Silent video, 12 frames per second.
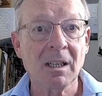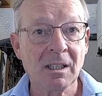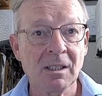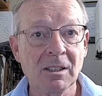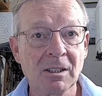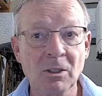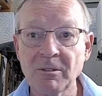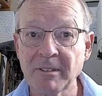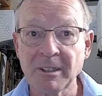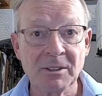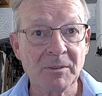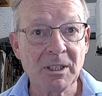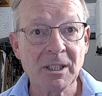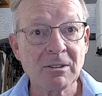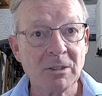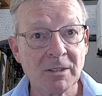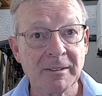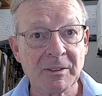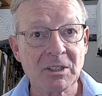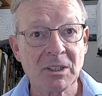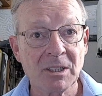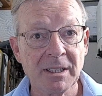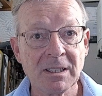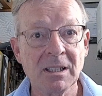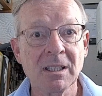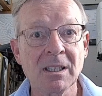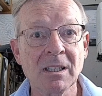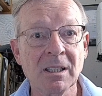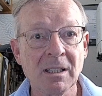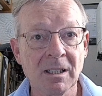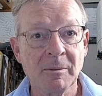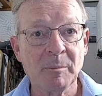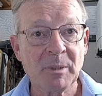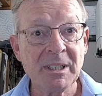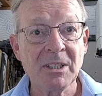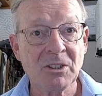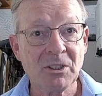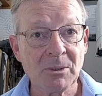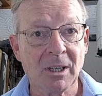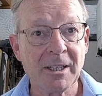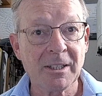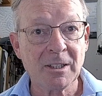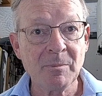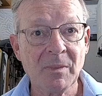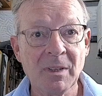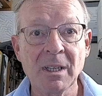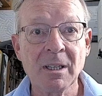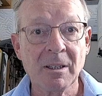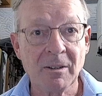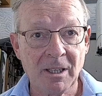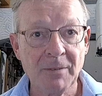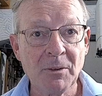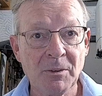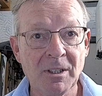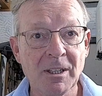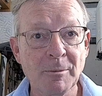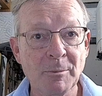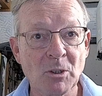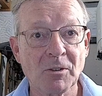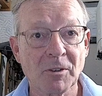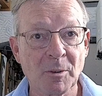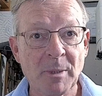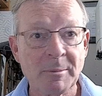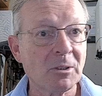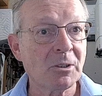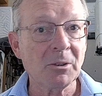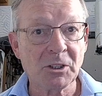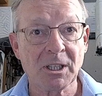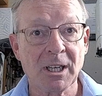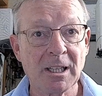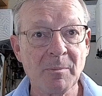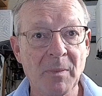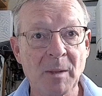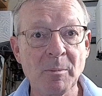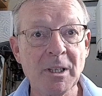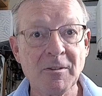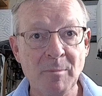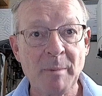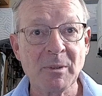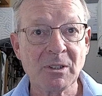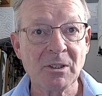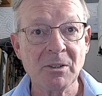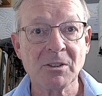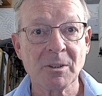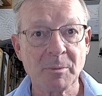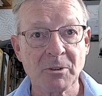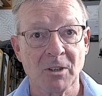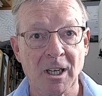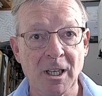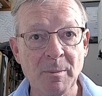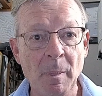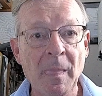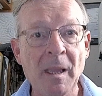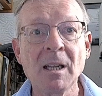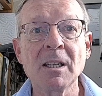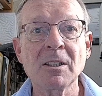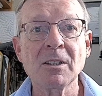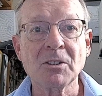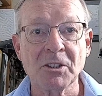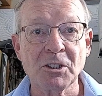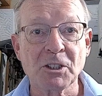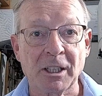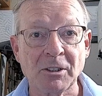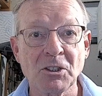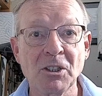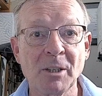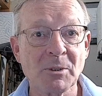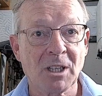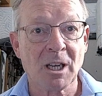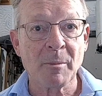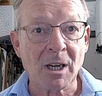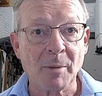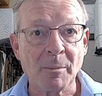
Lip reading: Look around the videos, look around the site. Please do like them. If you think they're useful for other people, do share them. And please remember to subscribe to the channel so you know what's coming up.